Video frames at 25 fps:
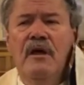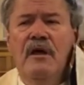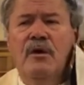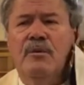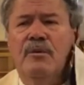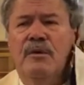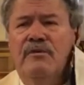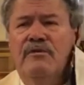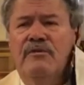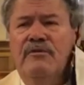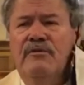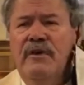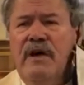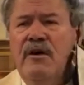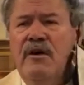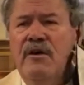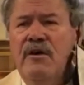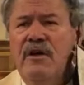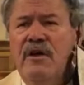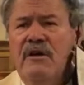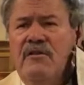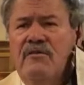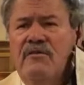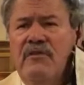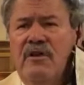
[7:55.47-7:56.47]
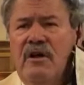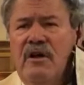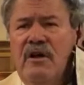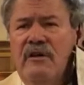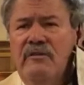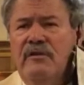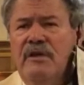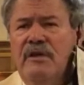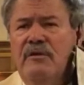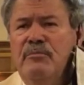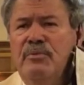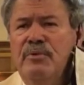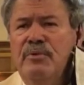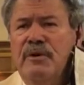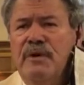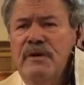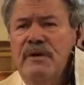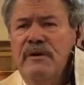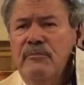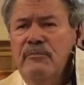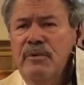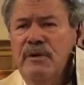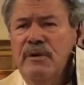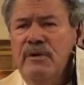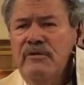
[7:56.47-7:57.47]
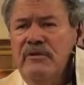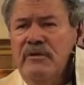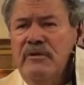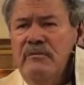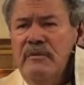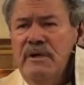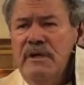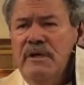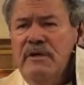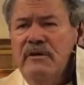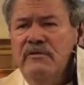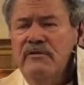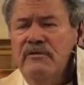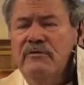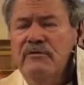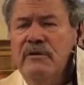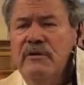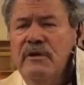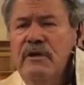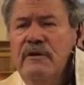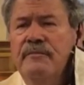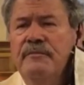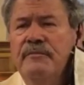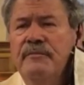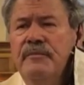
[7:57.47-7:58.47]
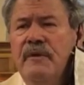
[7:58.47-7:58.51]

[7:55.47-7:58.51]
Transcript: was very involved in prison ministry.